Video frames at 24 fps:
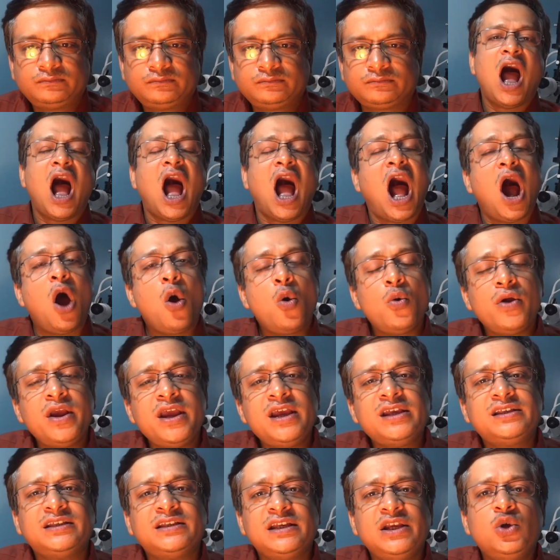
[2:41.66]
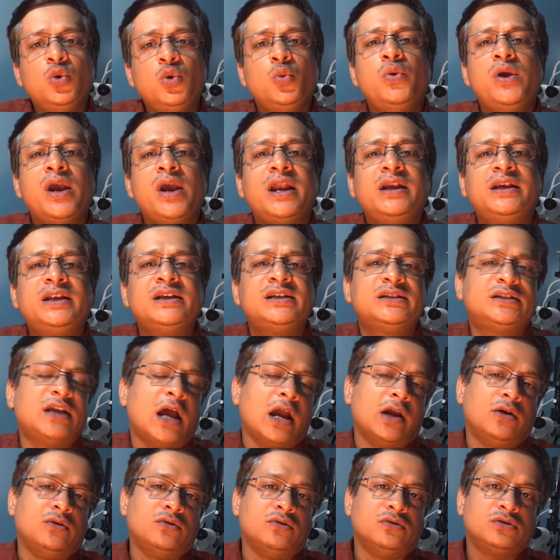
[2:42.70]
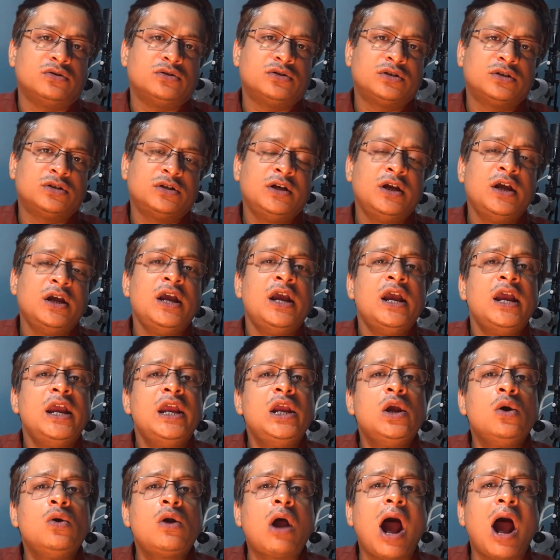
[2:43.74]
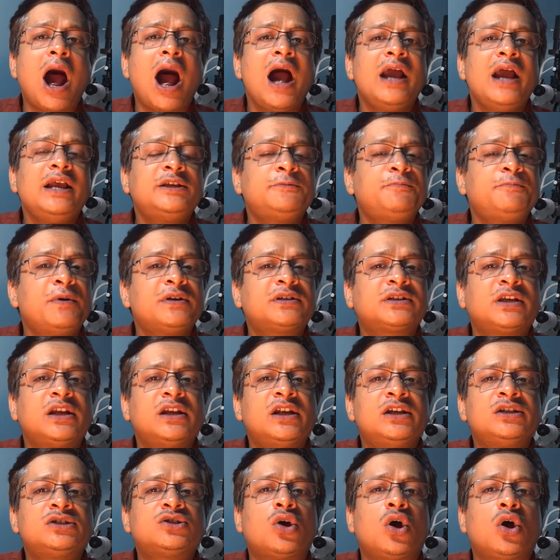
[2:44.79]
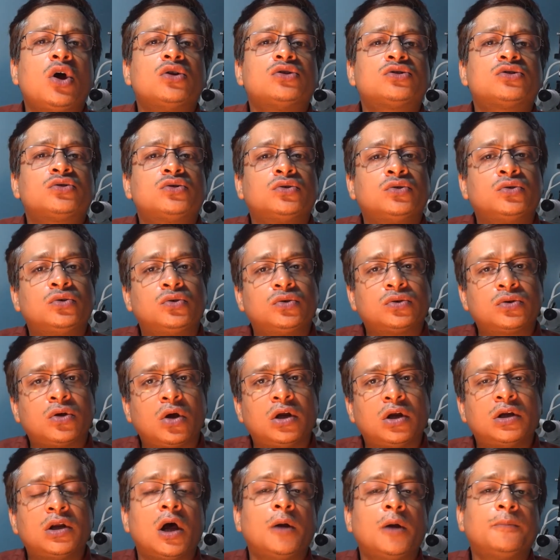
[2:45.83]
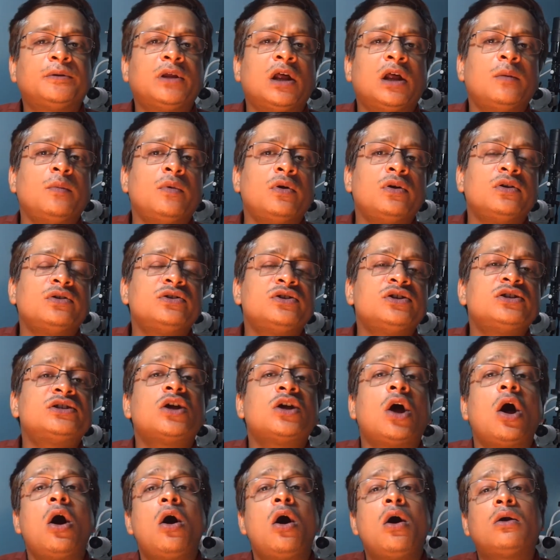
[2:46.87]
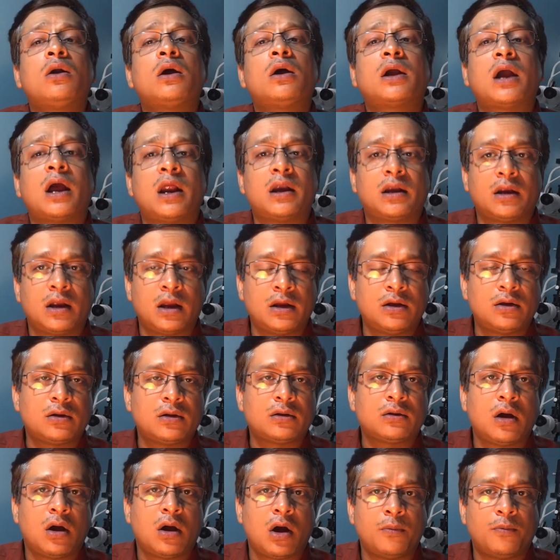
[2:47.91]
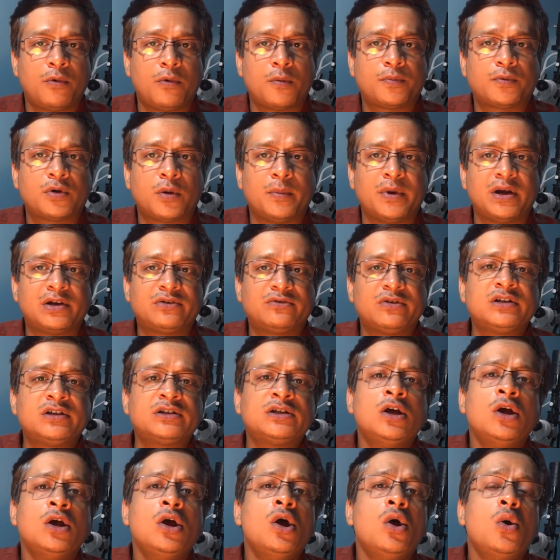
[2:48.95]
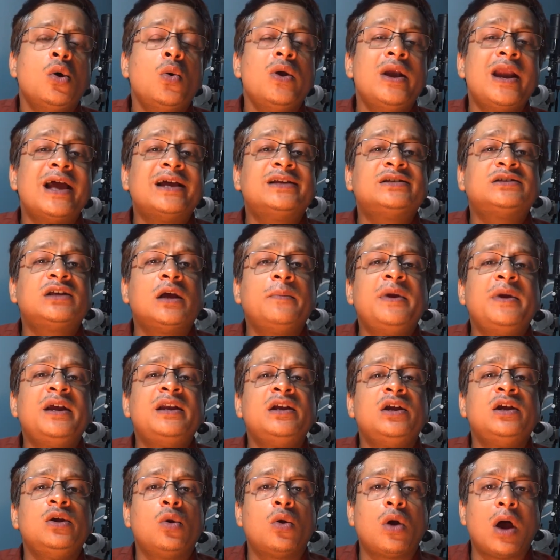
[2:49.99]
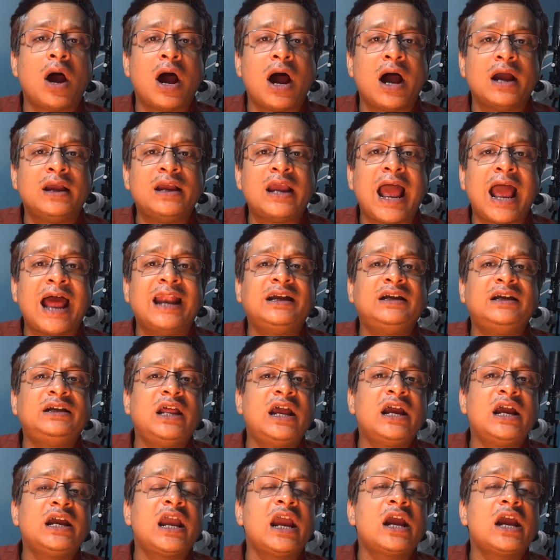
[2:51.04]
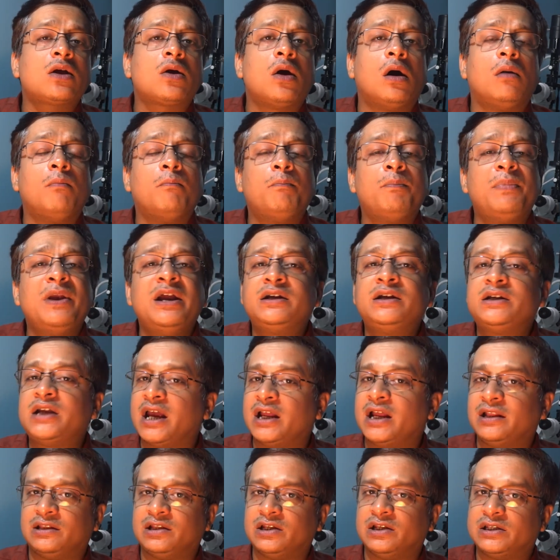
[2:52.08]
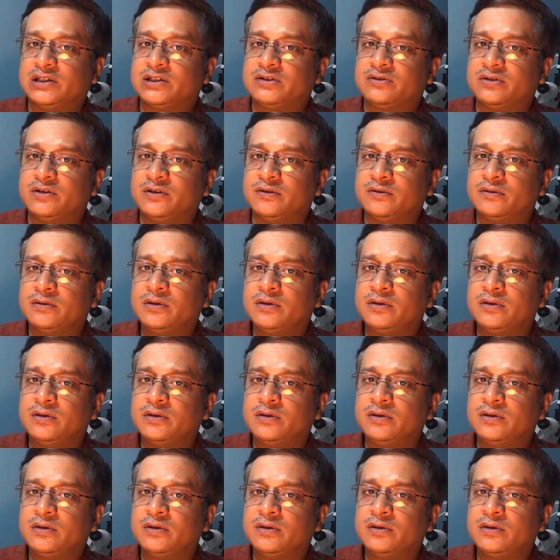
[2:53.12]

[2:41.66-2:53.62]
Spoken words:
How is uveitis diagnosed? Your eye specialist, also called ophthalmologist or optometrist, will examine your eye and take a complete health history.